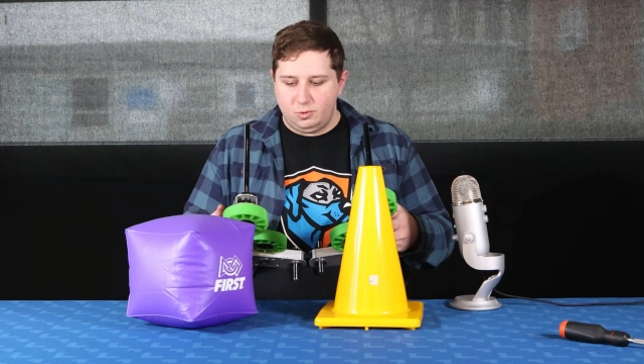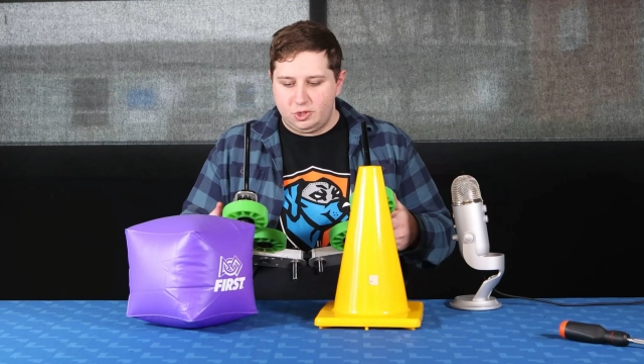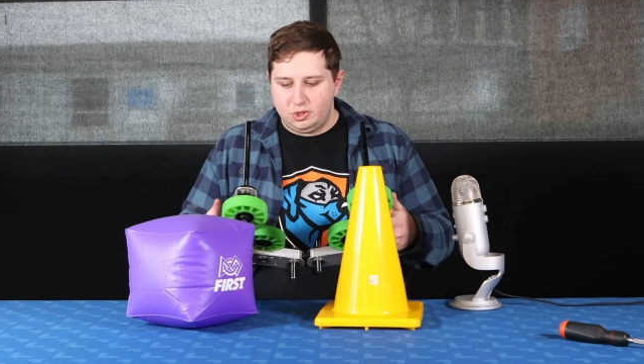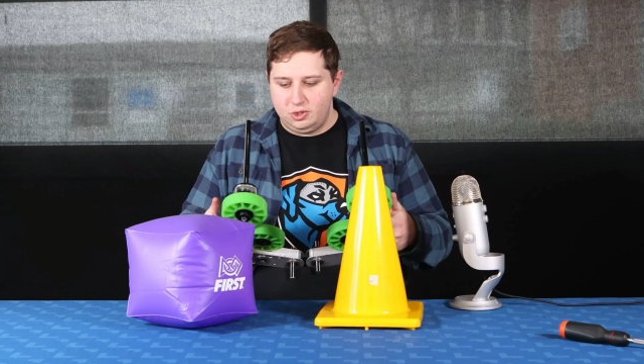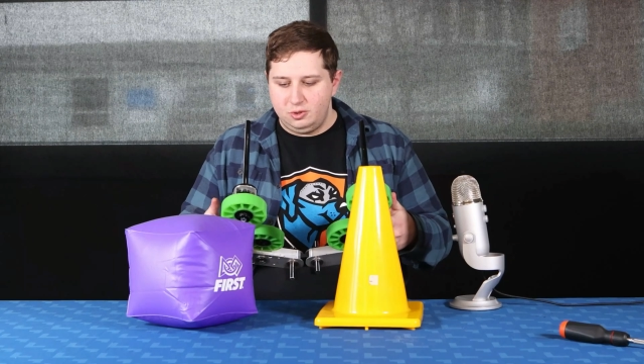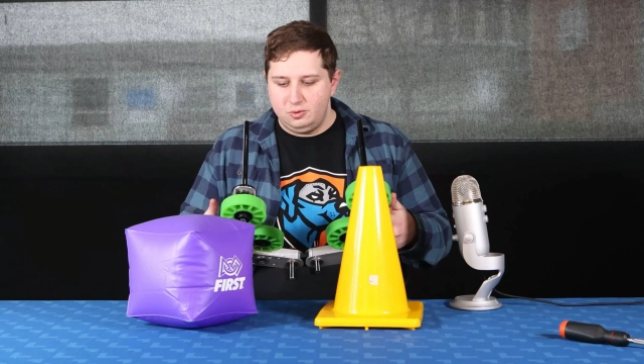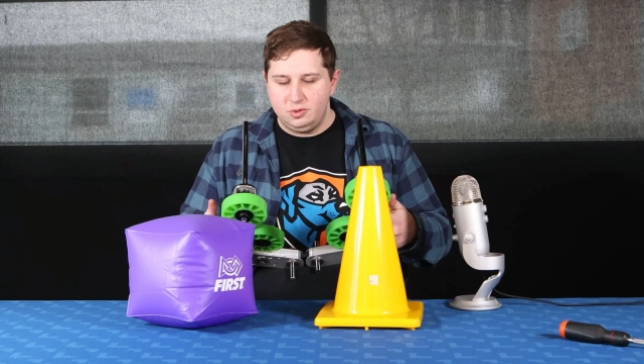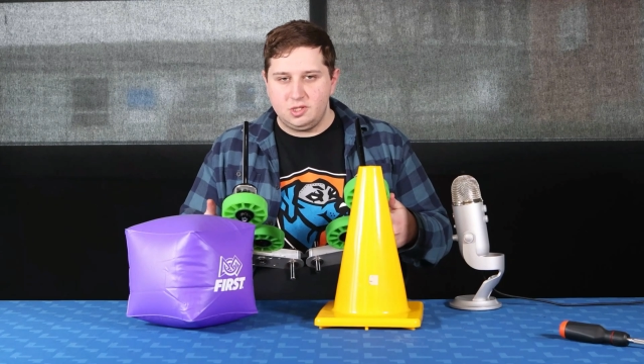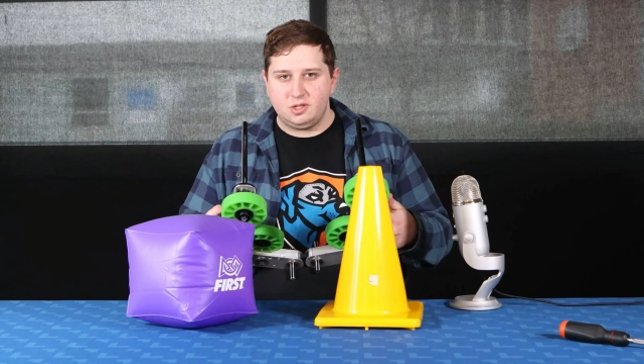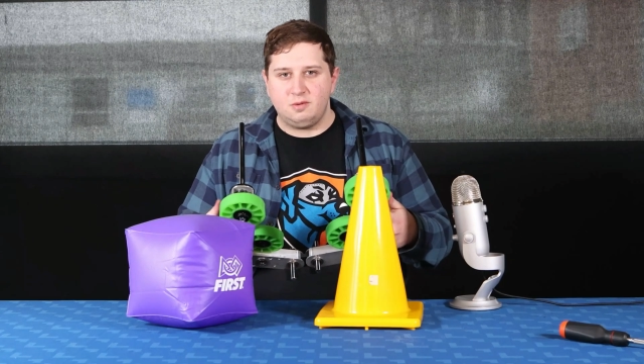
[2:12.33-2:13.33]
which
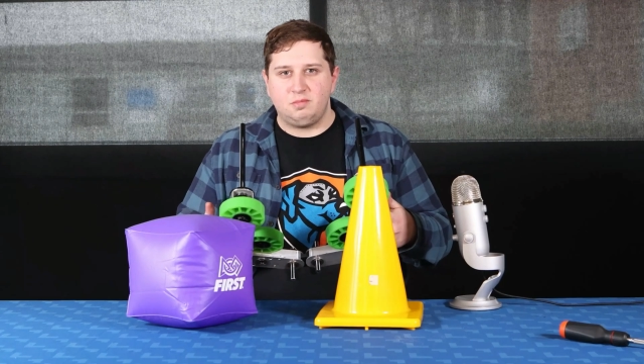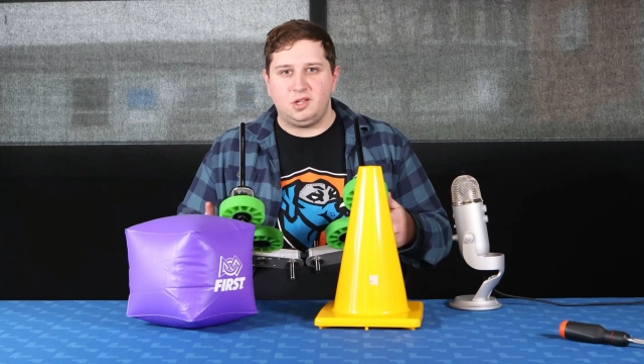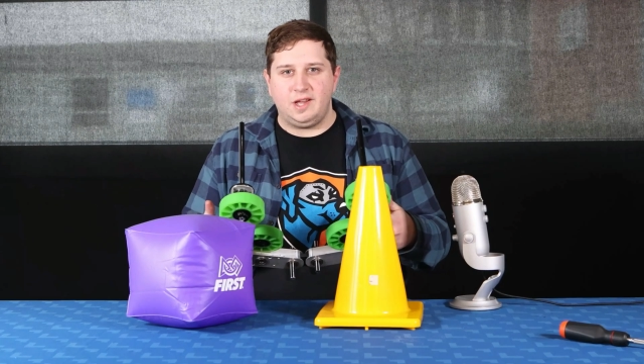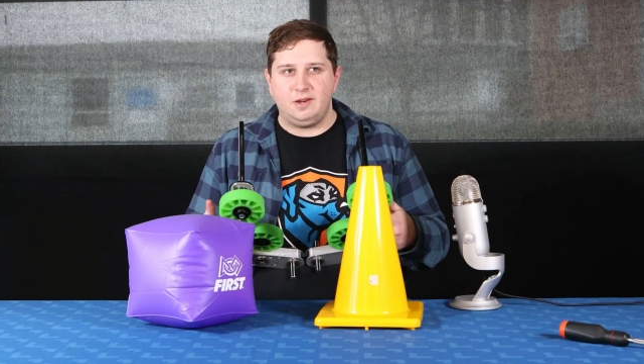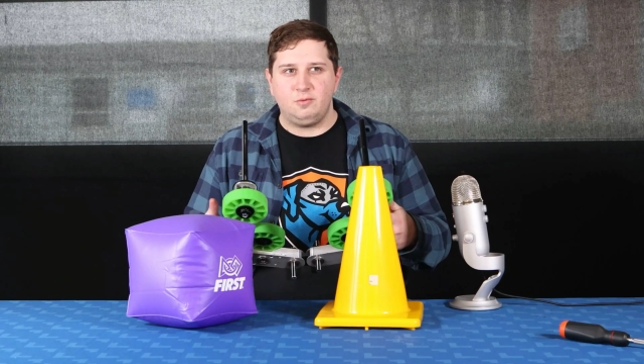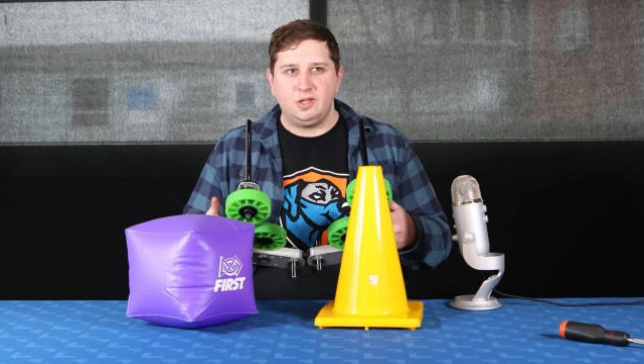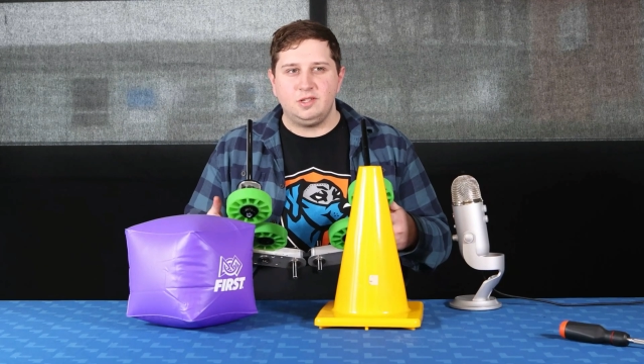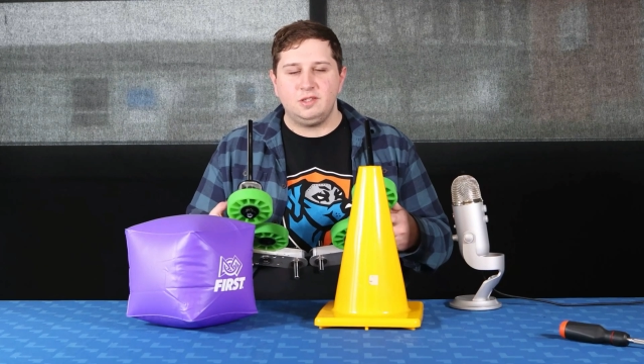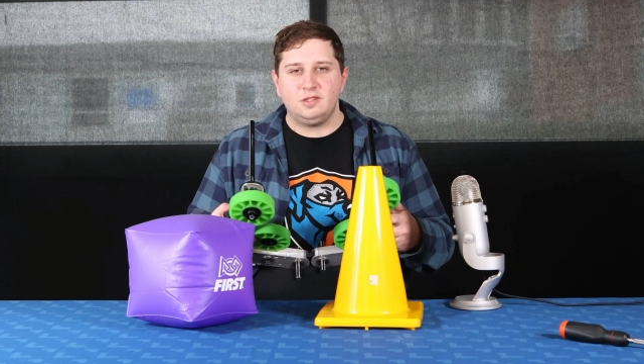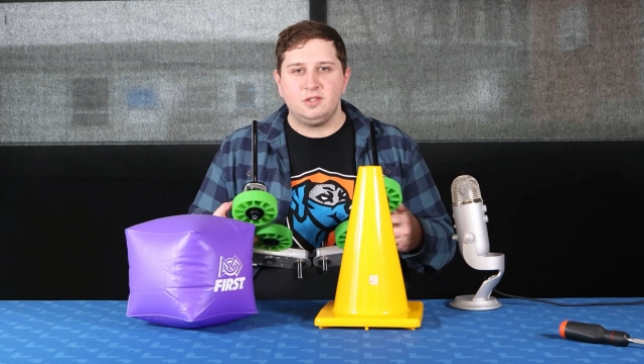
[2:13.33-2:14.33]
use compliant
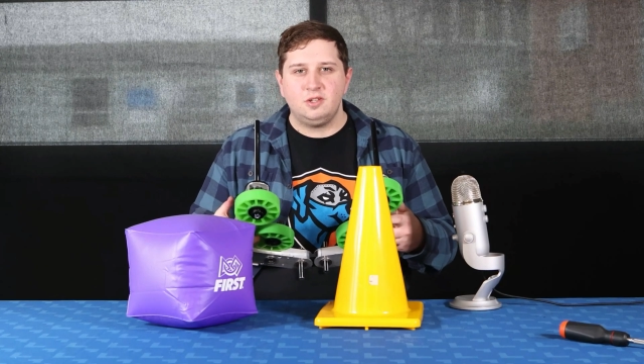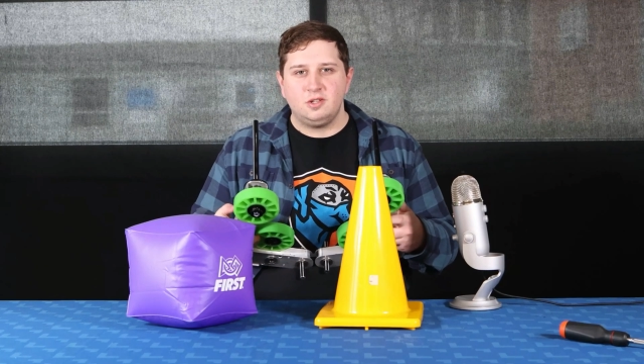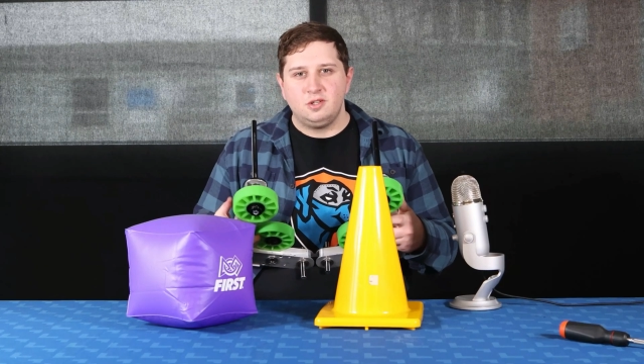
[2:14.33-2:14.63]
wheels